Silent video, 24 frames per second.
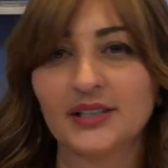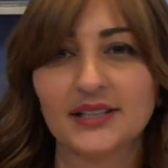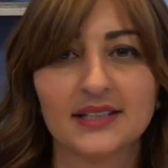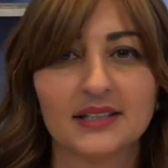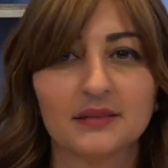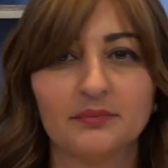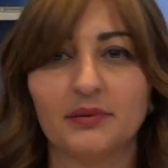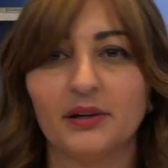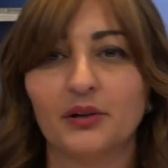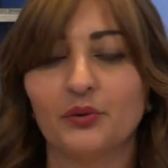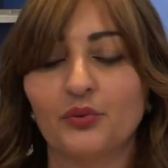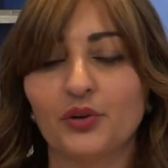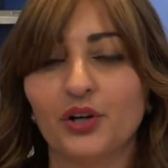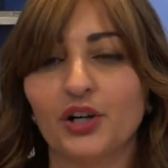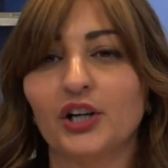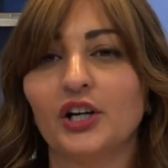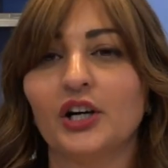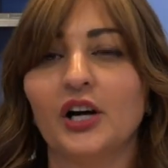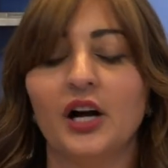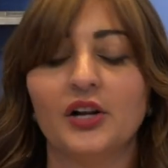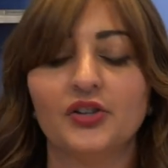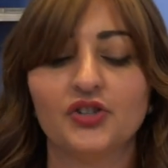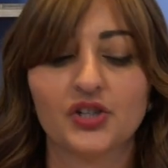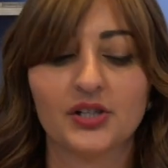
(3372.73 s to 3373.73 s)
It depends where our
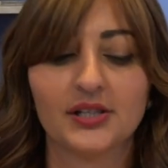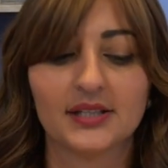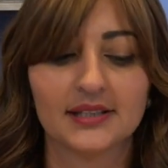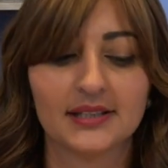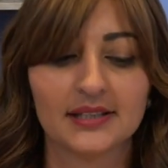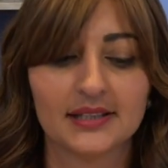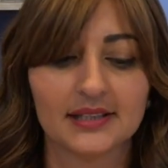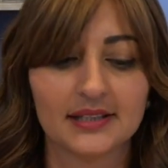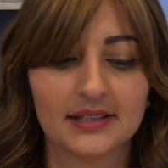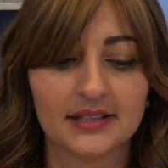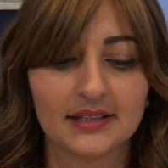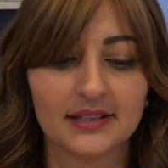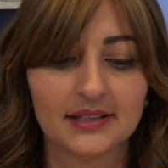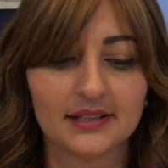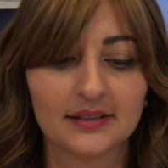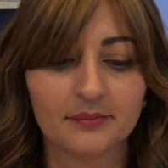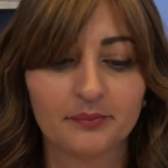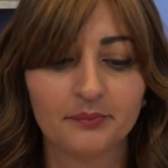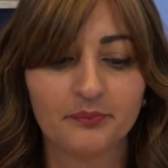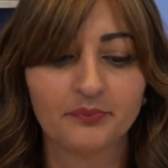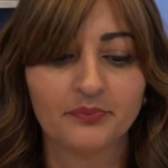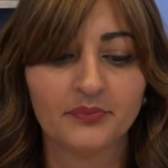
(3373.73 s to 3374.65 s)
consciousness is.